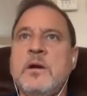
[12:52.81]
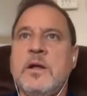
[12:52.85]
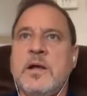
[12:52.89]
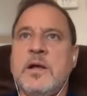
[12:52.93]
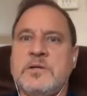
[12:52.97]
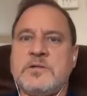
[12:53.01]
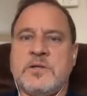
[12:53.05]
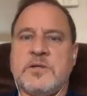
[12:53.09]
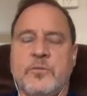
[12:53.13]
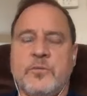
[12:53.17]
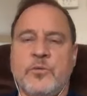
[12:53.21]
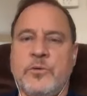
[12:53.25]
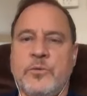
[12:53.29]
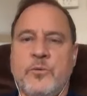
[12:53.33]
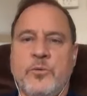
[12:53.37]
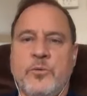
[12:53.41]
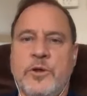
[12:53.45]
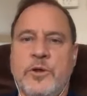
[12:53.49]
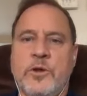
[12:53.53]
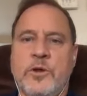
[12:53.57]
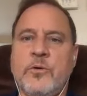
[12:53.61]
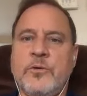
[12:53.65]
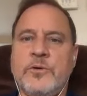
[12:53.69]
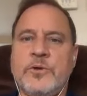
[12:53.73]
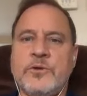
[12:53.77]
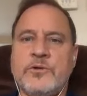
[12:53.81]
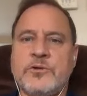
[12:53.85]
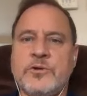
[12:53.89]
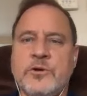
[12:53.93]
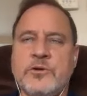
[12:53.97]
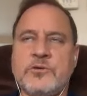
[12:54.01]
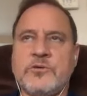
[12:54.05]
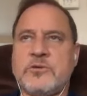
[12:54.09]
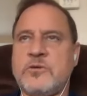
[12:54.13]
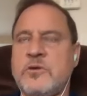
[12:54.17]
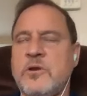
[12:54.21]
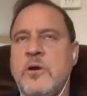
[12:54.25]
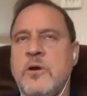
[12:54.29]
I said, were, were you going to
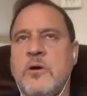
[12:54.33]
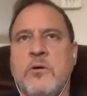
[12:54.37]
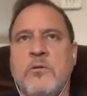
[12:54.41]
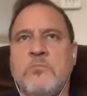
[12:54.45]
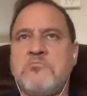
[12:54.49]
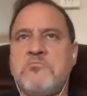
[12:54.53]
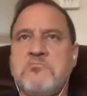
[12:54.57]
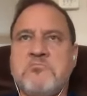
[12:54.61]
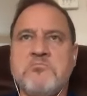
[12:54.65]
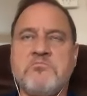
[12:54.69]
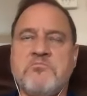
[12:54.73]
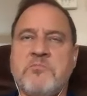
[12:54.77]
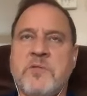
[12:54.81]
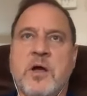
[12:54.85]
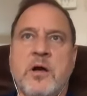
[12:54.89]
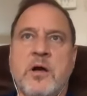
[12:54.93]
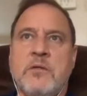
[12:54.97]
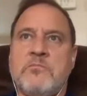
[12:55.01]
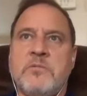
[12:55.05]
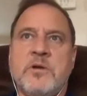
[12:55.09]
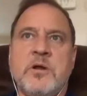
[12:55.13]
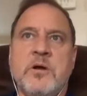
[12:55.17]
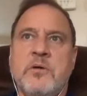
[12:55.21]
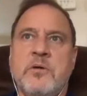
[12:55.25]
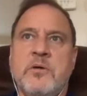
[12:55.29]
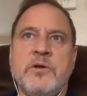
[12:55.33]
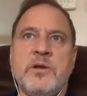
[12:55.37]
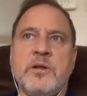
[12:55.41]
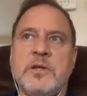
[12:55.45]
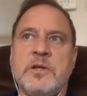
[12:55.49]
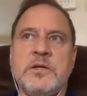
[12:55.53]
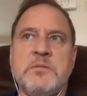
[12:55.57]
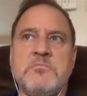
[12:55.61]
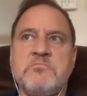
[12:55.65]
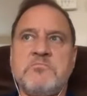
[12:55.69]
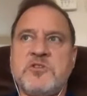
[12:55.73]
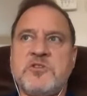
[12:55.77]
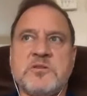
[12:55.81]
church? No, no, not
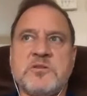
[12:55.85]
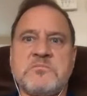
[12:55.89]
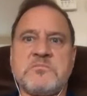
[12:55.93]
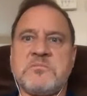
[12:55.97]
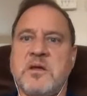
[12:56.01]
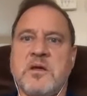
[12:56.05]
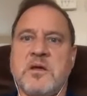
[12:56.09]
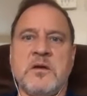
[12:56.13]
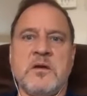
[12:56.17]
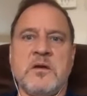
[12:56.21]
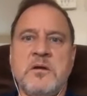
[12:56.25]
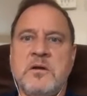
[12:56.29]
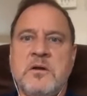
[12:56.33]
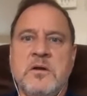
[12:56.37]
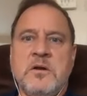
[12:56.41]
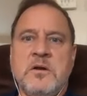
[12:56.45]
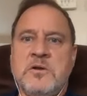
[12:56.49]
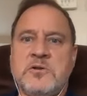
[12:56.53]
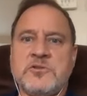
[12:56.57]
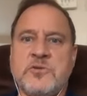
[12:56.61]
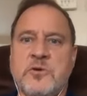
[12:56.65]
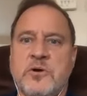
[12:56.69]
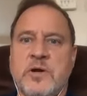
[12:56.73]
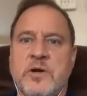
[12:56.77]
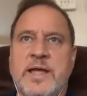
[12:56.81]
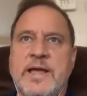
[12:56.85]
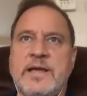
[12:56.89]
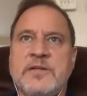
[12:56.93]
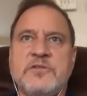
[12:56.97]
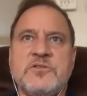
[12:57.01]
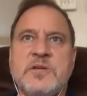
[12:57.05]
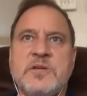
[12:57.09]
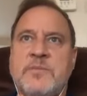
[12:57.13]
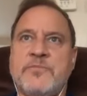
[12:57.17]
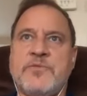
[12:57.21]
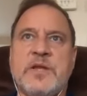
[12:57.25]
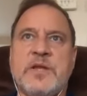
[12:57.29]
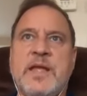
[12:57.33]
really. Just uh, sort of had
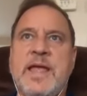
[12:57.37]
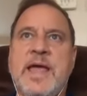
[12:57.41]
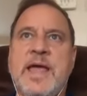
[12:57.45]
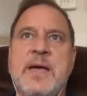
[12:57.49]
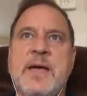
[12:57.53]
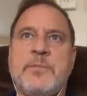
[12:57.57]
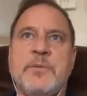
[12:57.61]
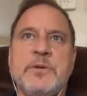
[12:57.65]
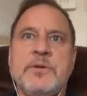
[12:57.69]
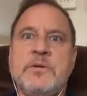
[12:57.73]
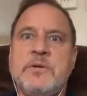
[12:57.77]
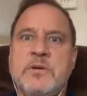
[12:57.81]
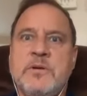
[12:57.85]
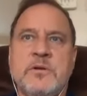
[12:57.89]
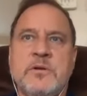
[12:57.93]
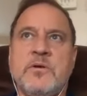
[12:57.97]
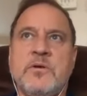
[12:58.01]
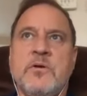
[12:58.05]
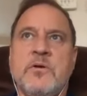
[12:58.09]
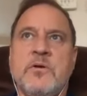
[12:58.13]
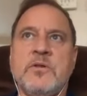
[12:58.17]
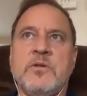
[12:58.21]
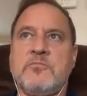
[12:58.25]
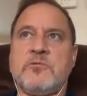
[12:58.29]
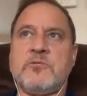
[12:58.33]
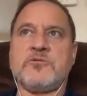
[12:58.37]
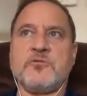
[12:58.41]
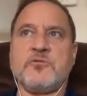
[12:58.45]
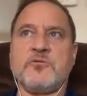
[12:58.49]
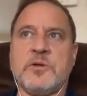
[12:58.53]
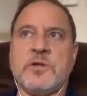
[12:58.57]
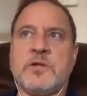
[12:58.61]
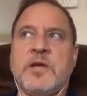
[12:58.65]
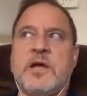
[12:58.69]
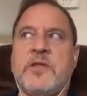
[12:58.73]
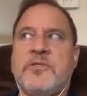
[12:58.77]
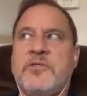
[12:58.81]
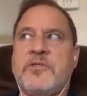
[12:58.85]
something happen, you know, that was
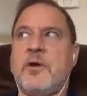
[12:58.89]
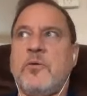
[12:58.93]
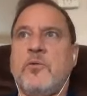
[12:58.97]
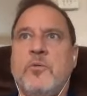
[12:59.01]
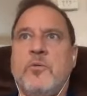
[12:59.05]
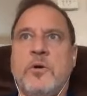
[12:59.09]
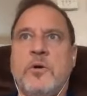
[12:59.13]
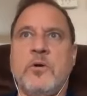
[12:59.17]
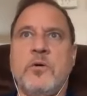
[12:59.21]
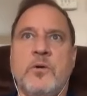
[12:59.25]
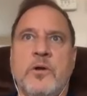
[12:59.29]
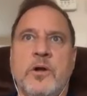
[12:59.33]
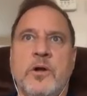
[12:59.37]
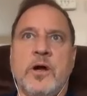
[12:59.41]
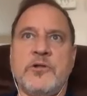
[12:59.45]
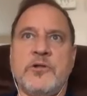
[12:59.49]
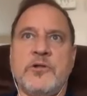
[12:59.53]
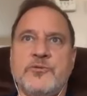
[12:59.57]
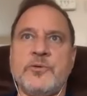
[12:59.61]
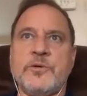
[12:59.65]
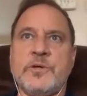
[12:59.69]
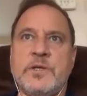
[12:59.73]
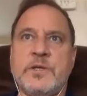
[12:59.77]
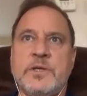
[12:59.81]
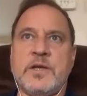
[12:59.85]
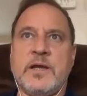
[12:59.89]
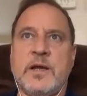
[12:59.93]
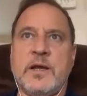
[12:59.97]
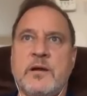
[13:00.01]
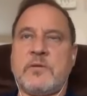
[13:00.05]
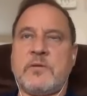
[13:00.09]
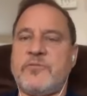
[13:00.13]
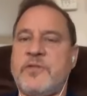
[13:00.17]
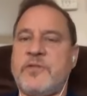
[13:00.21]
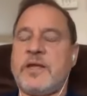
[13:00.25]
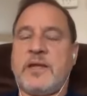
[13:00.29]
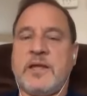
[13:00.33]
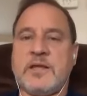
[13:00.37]
really, I thought, whoa, God's really
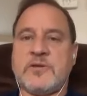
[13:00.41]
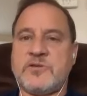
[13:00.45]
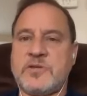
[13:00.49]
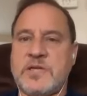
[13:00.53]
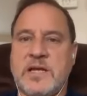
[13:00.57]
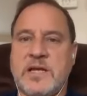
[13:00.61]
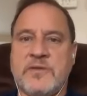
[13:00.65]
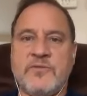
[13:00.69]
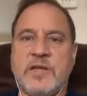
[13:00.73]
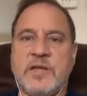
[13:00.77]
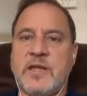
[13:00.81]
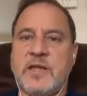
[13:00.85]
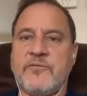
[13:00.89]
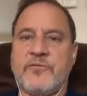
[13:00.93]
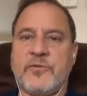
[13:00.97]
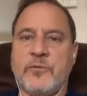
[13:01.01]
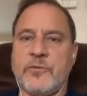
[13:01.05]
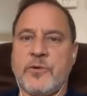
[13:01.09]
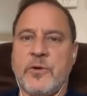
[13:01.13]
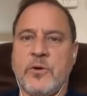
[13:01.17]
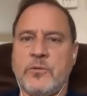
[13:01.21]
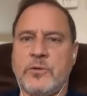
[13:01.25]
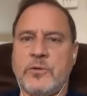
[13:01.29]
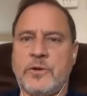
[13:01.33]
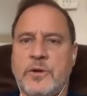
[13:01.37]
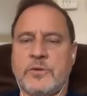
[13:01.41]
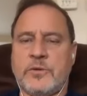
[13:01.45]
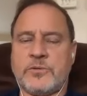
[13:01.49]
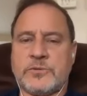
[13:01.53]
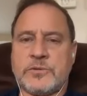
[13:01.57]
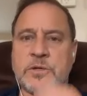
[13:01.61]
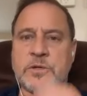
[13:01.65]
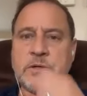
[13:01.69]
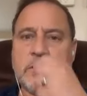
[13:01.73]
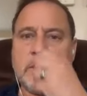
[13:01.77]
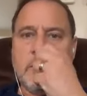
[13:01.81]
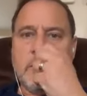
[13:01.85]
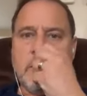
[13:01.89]
there. They get saved, they get filled with the Holy Ghost.
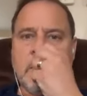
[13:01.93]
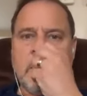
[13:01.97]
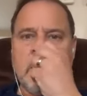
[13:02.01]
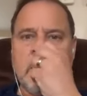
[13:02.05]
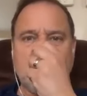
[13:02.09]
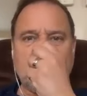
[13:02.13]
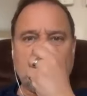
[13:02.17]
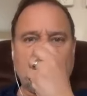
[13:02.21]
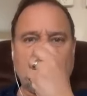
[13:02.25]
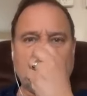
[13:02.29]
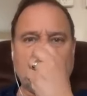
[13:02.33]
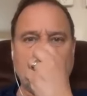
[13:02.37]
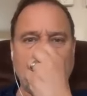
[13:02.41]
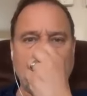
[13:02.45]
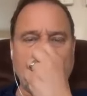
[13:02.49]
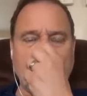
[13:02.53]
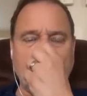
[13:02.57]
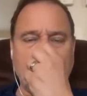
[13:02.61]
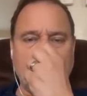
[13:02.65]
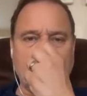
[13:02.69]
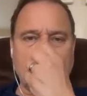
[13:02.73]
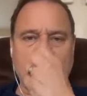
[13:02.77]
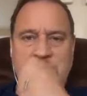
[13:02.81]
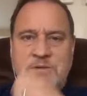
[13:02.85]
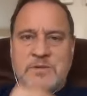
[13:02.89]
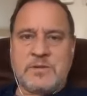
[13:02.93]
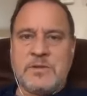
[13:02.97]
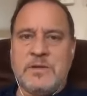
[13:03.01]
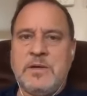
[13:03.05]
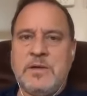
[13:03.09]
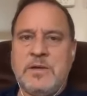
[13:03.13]
Uh, so there was,